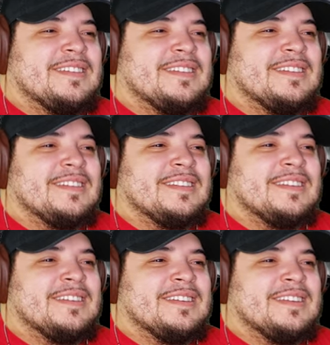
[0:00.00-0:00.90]

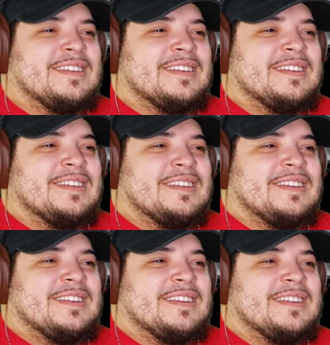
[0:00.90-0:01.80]

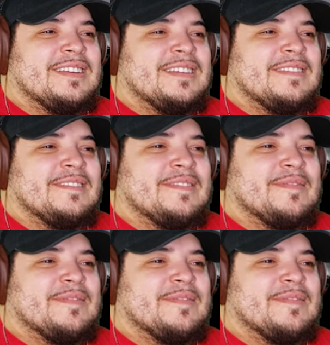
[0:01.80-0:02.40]
(silent)